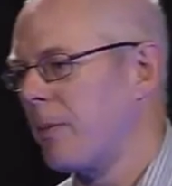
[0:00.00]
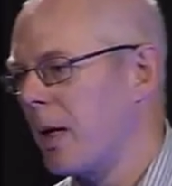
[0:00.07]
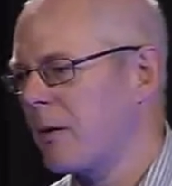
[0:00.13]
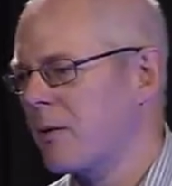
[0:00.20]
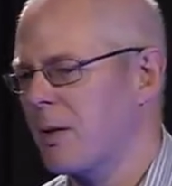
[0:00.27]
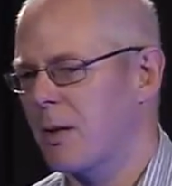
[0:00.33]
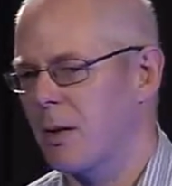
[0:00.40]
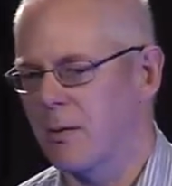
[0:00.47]

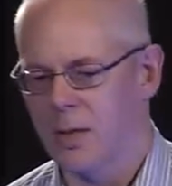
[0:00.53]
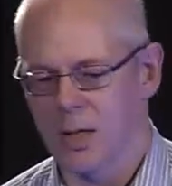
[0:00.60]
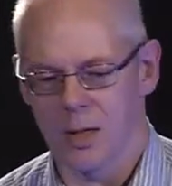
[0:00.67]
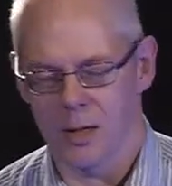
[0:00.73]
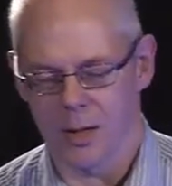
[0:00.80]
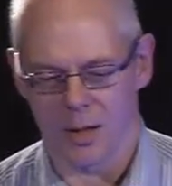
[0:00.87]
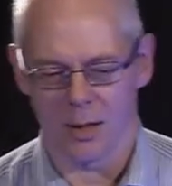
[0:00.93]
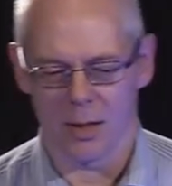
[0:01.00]

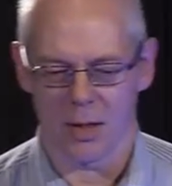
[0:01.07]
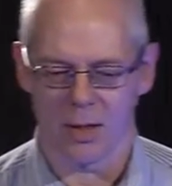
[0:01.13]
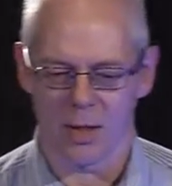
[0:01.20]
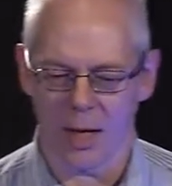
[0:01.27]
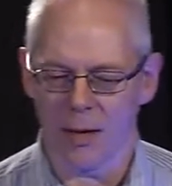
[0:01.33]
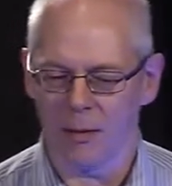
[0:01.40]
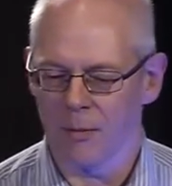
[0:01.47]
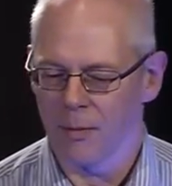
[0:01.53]
microservices as a
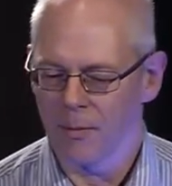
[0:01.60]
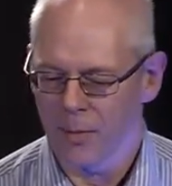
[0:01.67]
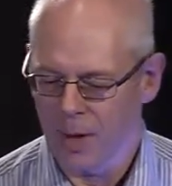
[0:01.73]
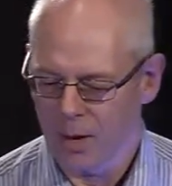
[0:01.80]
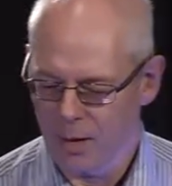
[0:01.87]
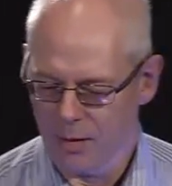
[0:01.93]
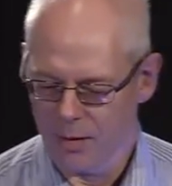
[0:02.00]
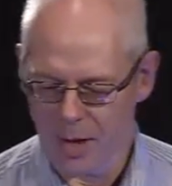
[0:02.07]
side
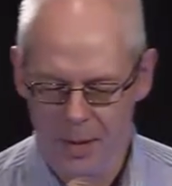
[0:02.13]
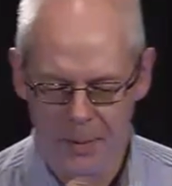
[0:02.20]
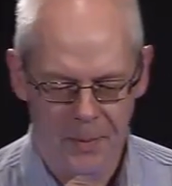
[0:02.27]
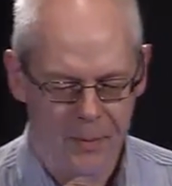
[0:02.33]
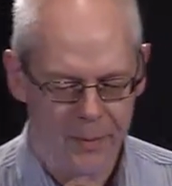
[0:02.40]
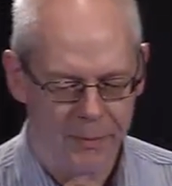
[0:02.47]
thing.